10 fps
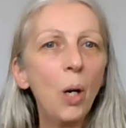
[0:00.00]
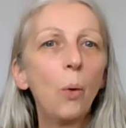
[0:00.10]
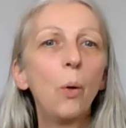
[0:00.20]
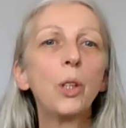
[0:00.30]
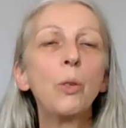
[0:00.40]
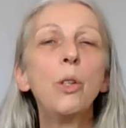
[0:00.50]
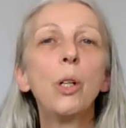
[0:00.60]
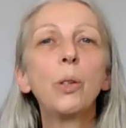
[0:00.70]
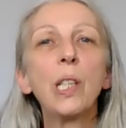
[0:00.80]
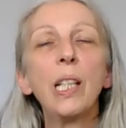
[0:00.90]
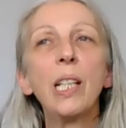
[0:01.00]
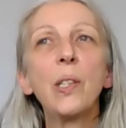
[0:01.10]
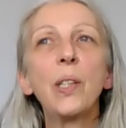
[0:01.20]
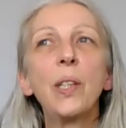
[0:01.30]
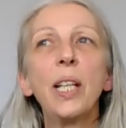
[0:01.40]
or you
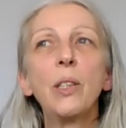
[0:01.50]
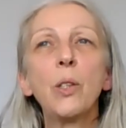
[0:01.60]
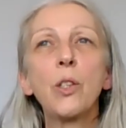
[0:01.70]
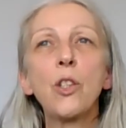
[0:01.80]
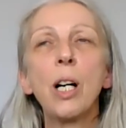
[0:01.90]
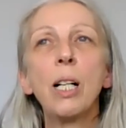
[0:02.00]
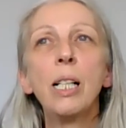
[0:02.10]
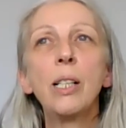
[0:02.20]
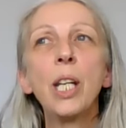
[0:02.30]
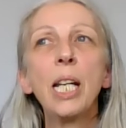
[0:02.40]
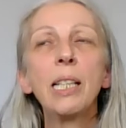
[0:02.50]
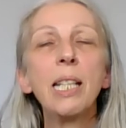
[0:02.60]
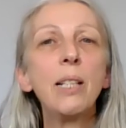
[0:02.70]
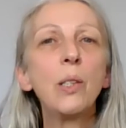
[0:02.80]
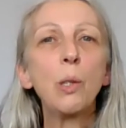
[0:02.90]
notice that your child
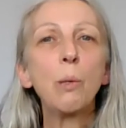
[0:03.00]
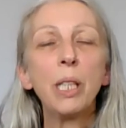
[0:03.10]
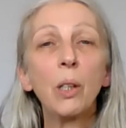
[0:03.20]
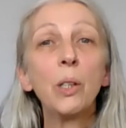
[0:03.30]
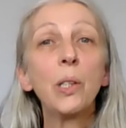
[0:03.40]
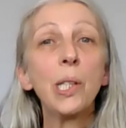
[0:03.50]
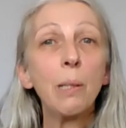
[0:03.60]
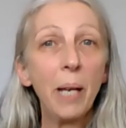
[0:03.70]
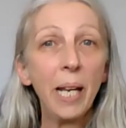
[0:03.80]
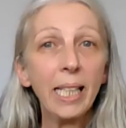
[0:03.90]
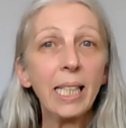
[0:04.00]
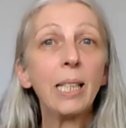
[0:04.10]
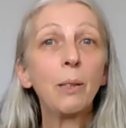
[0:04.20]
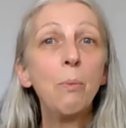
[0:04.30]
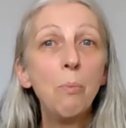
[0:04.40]
tends to be
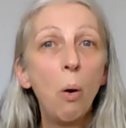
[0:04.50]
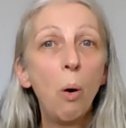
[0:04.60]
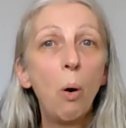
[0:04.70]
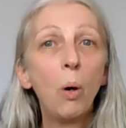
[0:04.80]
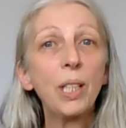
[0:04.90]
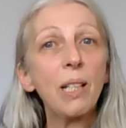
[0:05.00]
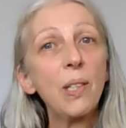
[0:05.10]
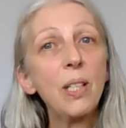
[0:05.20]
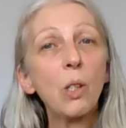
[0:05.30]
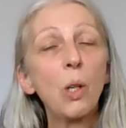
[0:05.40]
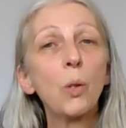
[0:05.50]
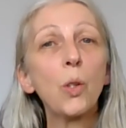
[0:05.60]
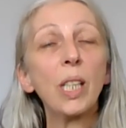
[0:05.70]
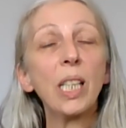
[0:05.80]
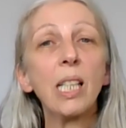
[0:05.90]
constipated more, doesn't go
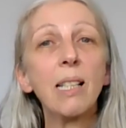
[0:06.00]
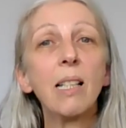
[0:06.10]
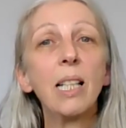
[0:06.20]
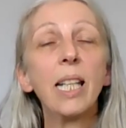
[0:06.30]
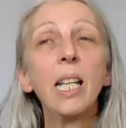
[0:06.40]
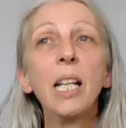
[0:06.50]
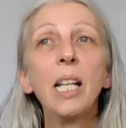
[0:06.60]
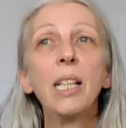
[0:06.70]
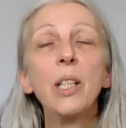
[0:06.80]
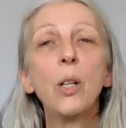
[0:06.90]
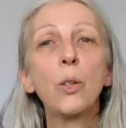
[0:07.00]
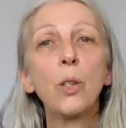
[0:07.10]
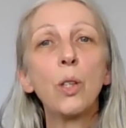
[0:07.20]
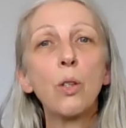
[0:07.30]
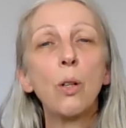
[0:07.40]
so easily,
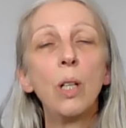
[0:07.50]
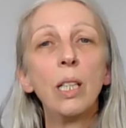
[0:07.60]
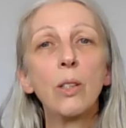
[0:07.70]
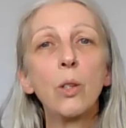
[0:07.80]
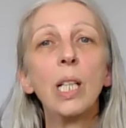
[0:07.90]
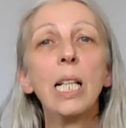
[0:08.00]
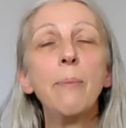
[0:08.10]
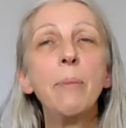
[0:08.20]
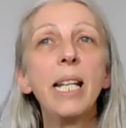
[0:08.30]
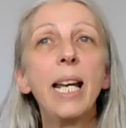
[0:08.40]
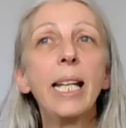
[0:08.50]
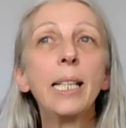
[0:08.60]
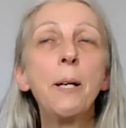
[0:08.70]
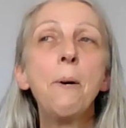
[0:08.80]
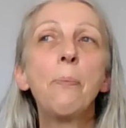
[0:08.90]
to the toilet to eliminate,